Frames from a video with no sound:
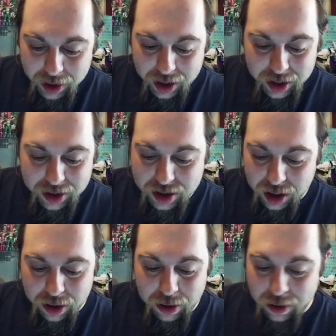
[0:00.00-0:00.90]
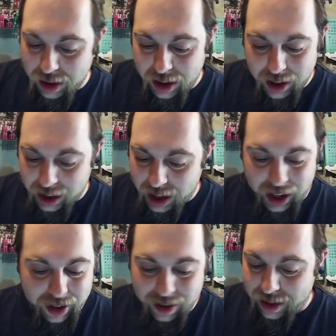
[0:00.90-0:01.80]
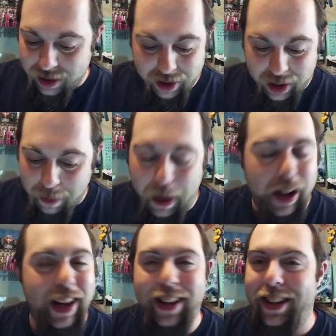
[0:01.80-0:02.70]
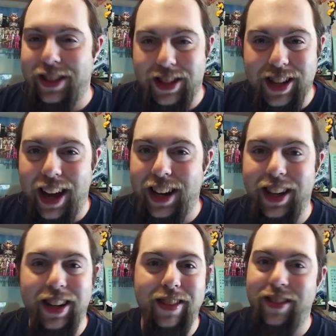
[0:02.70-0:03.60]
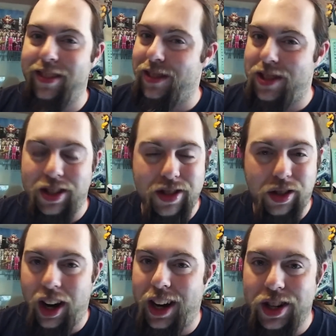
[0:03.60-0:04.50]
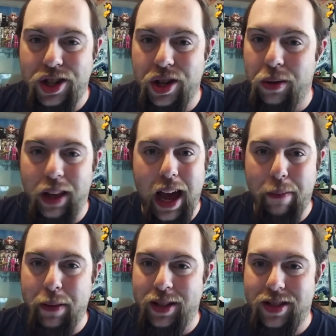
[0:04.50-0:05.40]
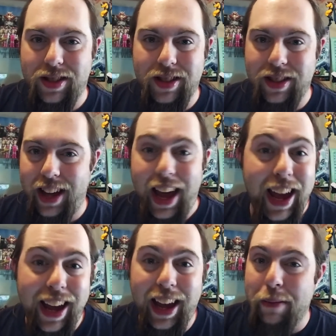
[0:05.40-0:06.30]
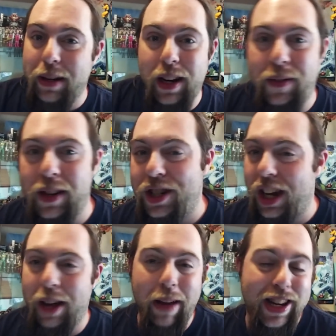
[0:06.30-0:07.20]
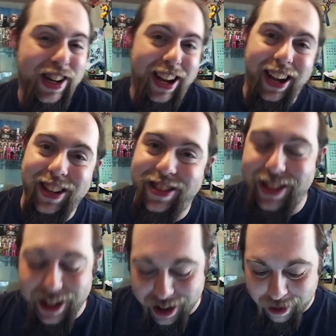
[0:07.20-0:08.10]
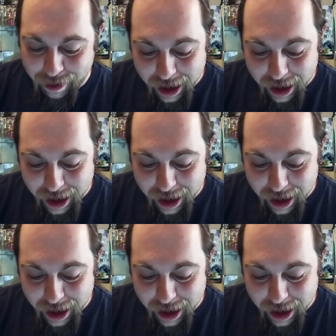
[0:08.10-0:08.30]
so again, Peridot is excited. She's trying to show Lapis, hey, I'm a different gem, I changed, you know.